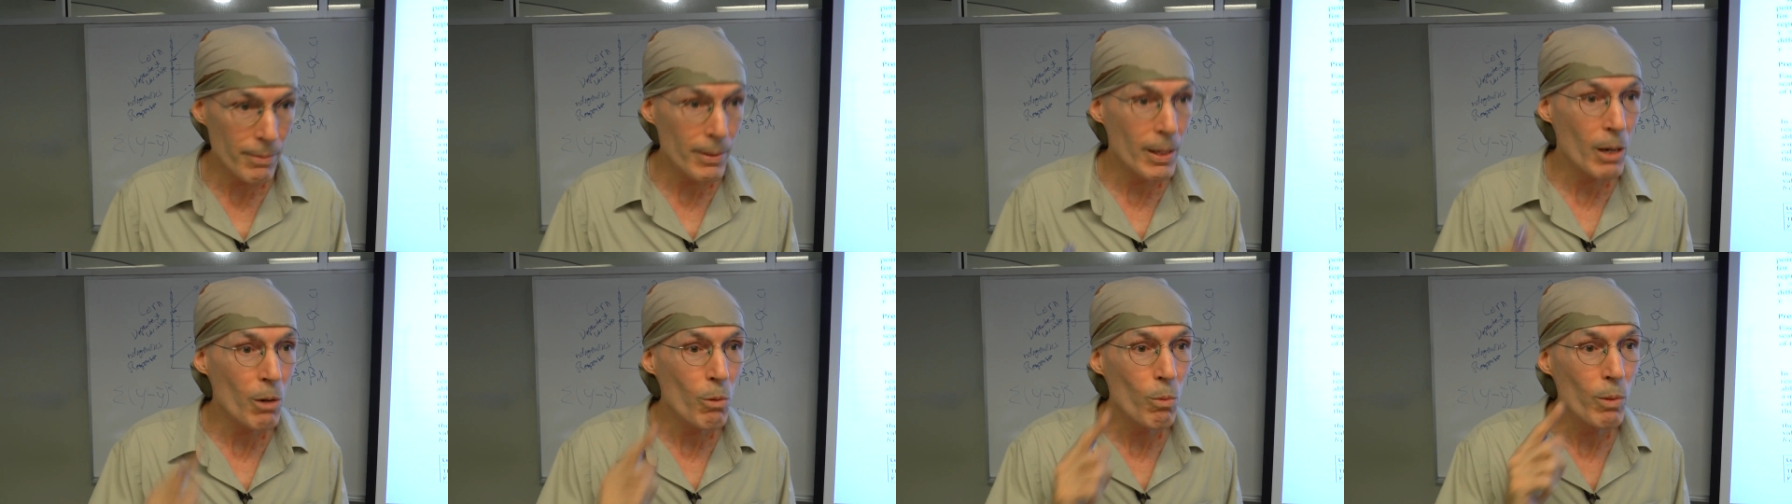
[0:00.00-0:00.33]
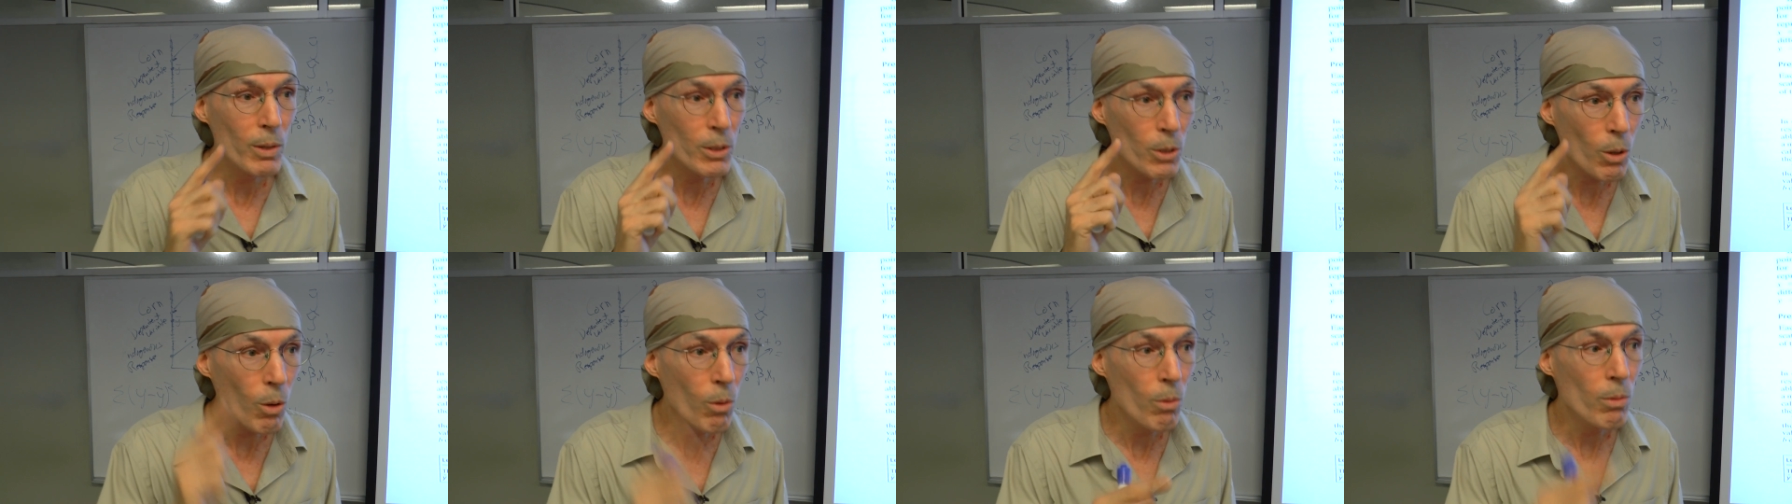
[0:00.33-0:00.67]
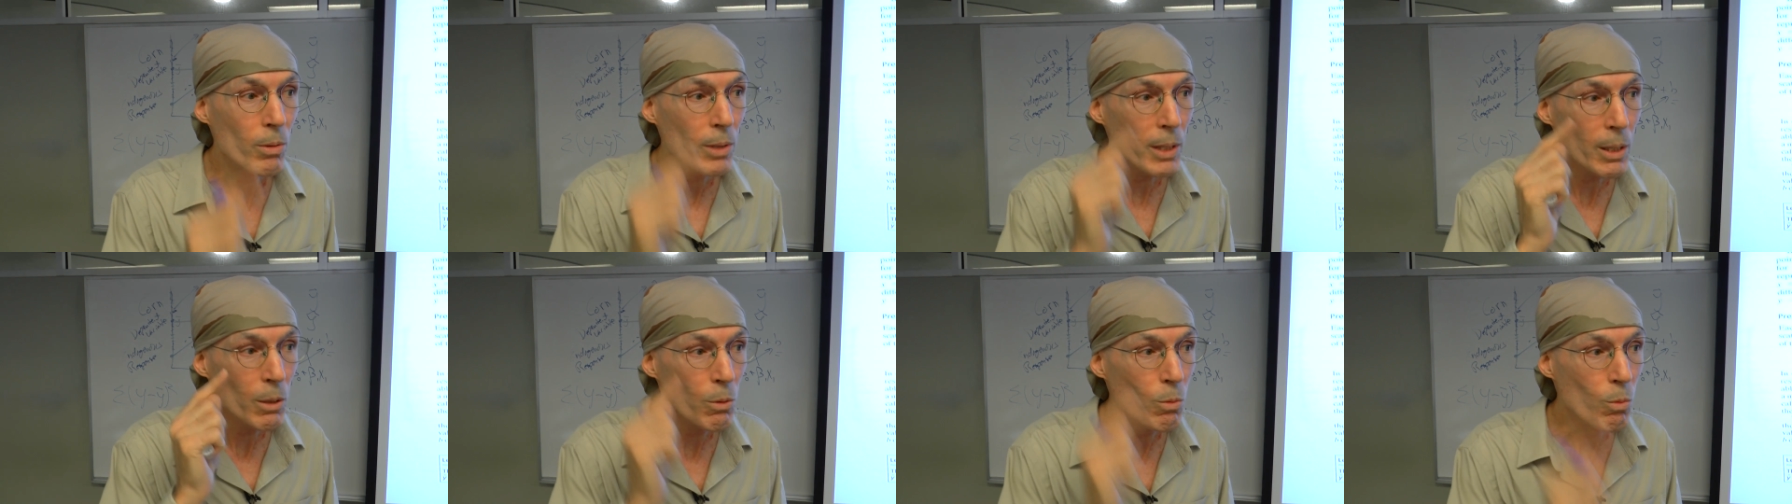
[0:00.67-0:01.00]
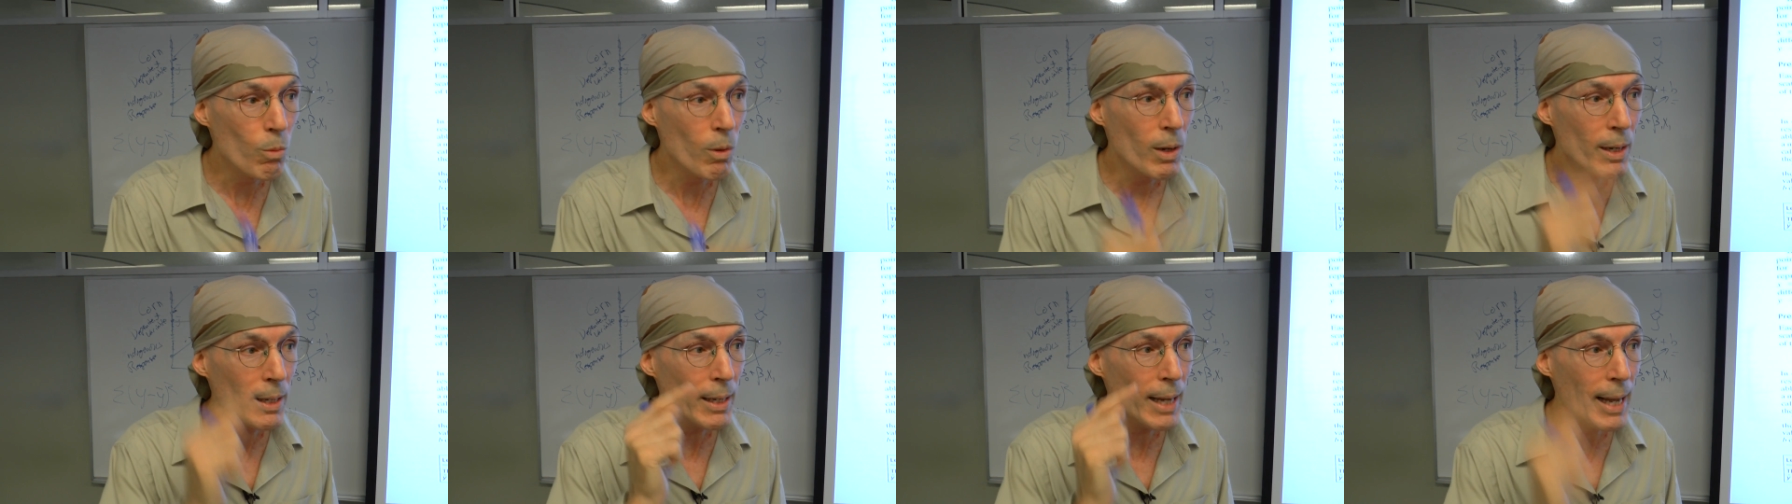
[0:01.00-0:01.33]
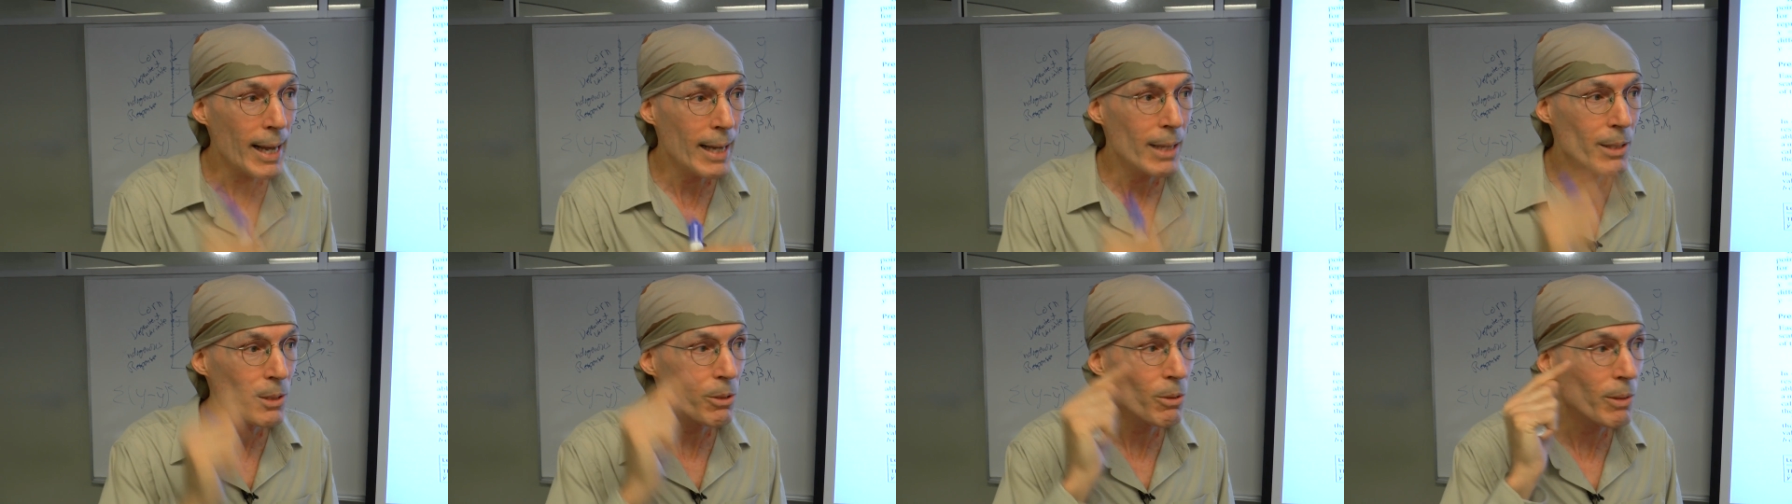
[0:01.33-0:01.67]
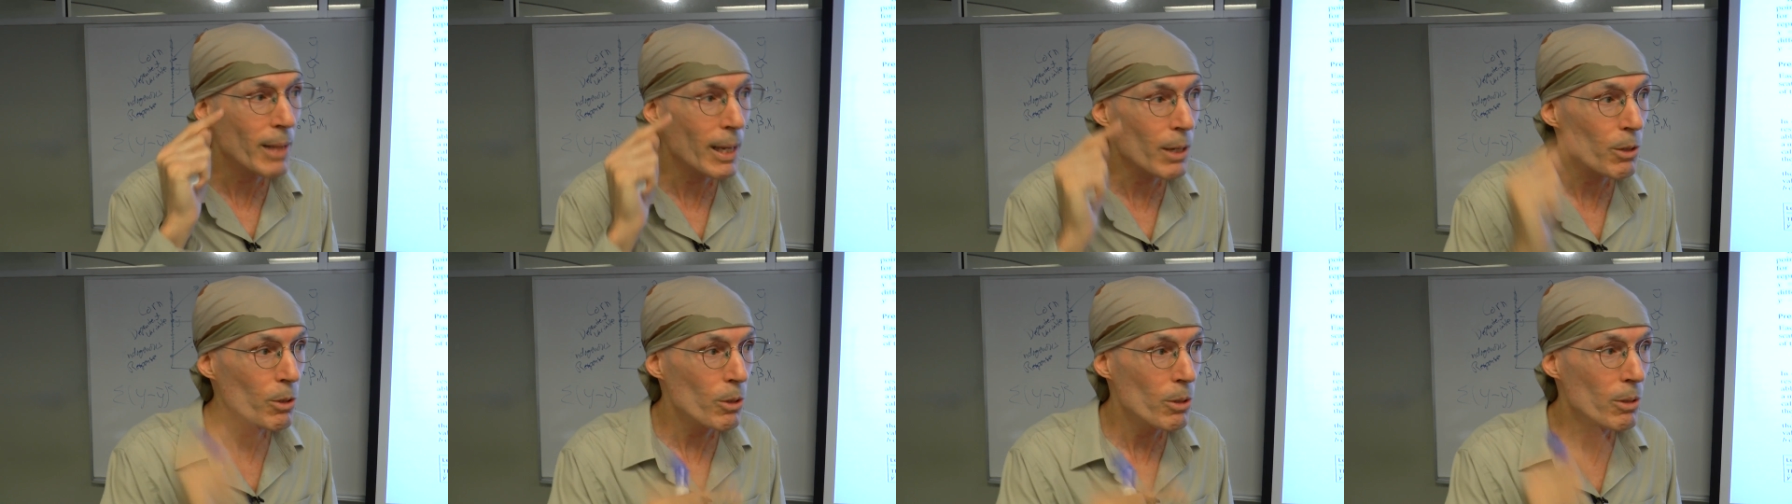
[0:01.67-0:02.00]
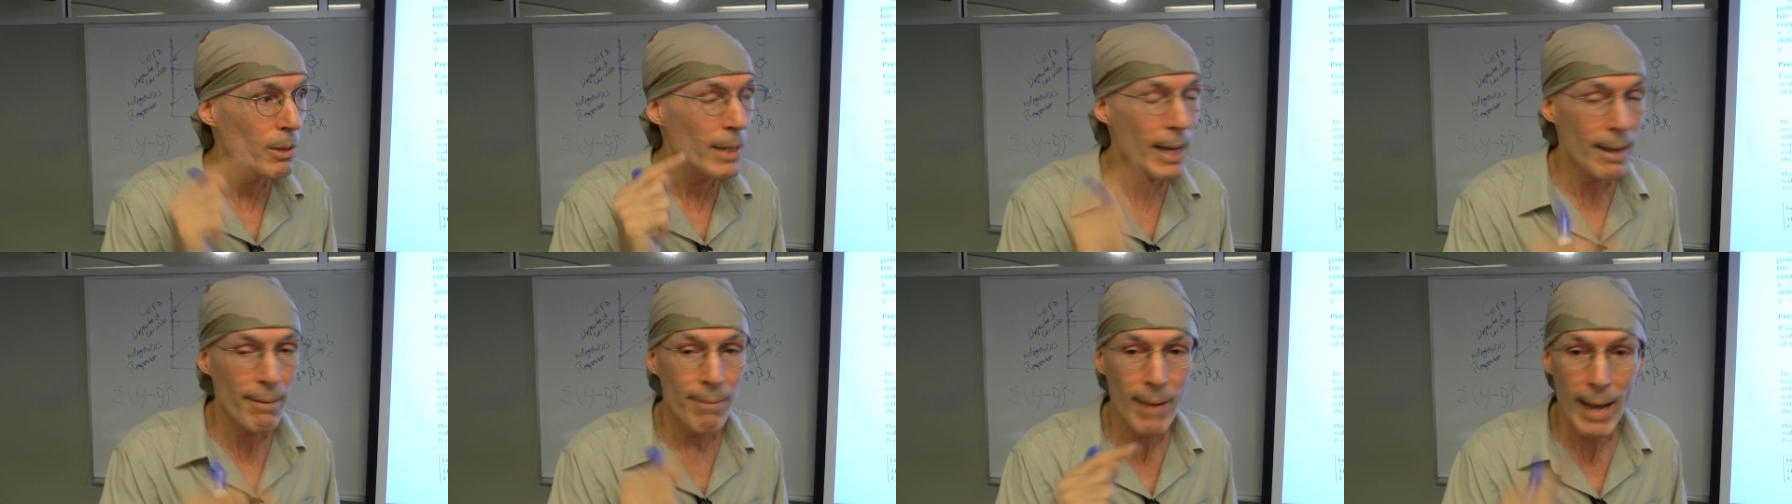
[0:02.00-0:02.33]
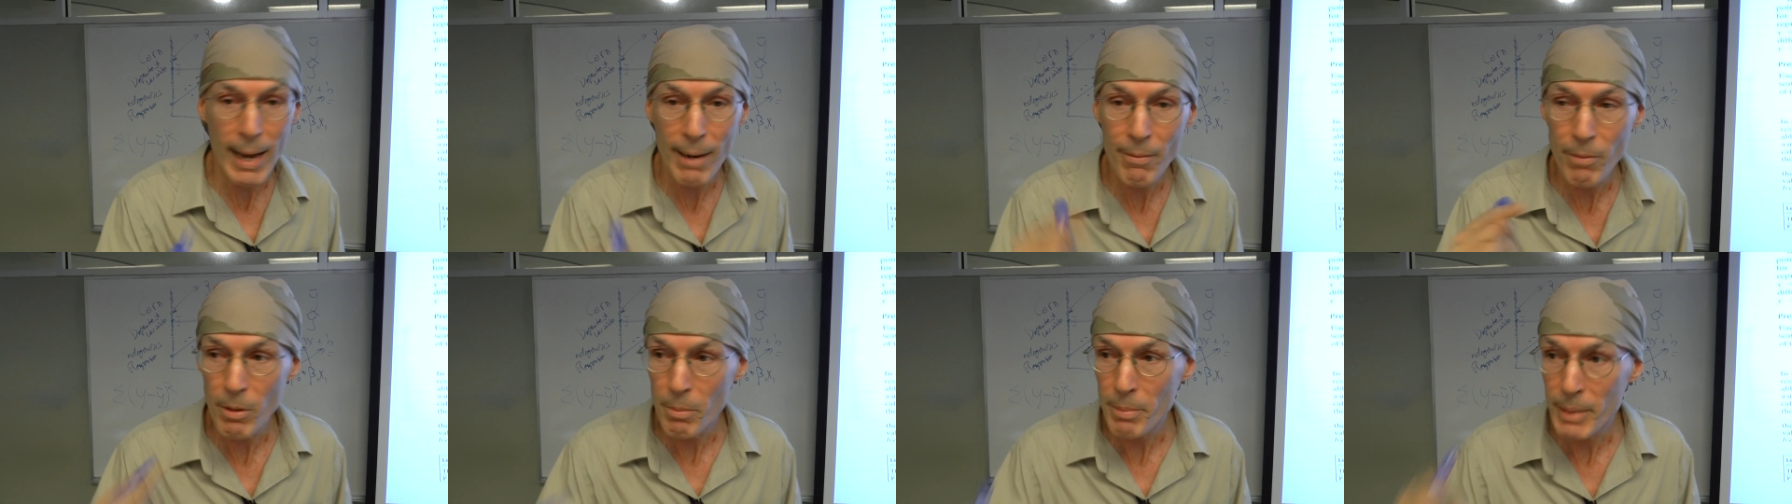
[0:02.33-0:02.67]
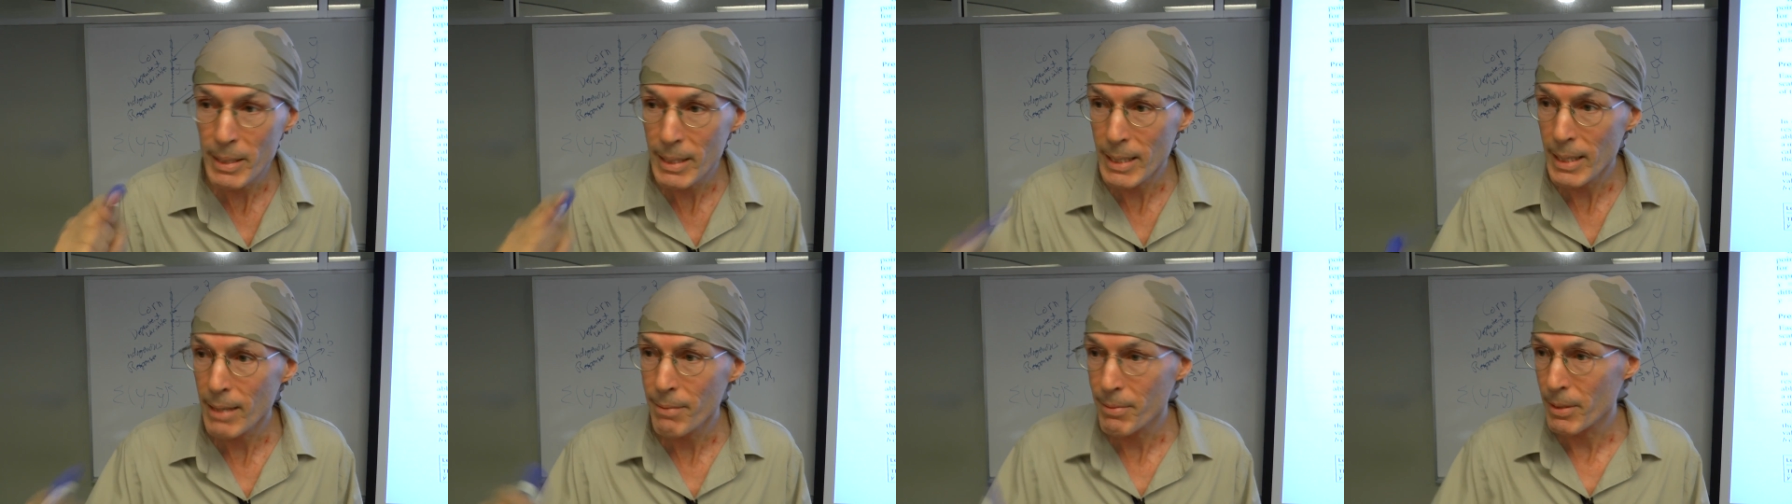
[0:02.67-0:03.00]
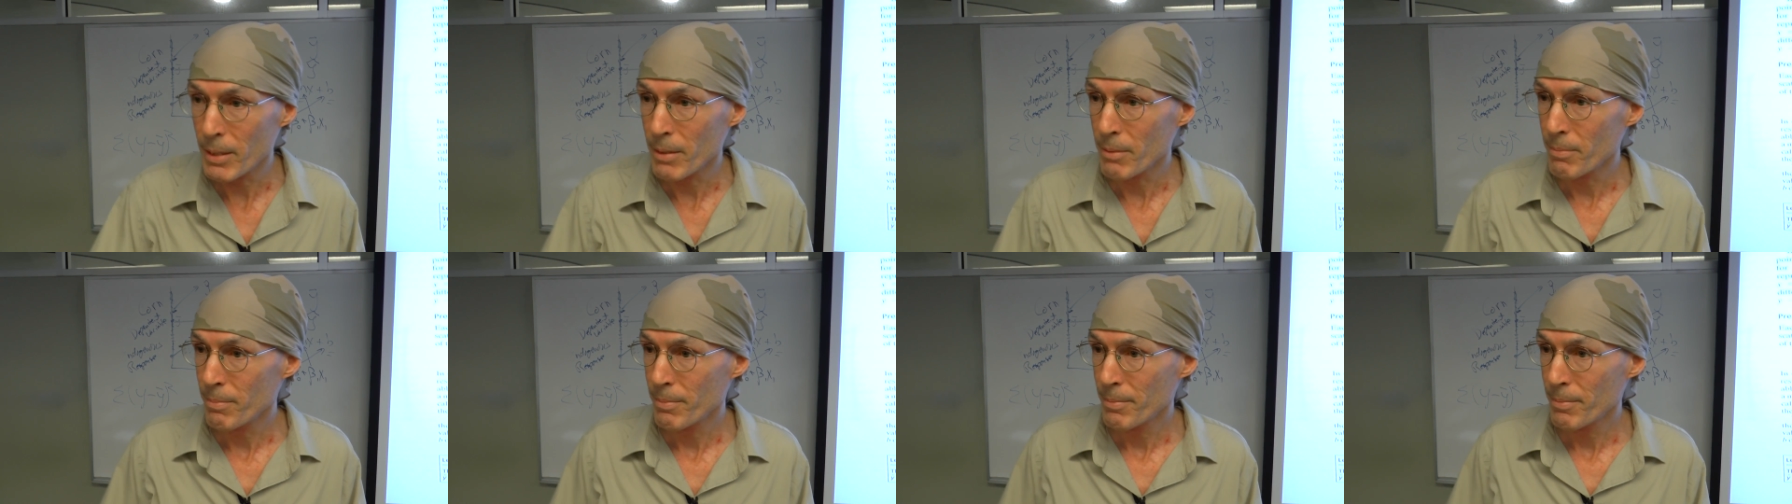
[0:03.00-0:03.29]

there was only one answer that could have ever been given.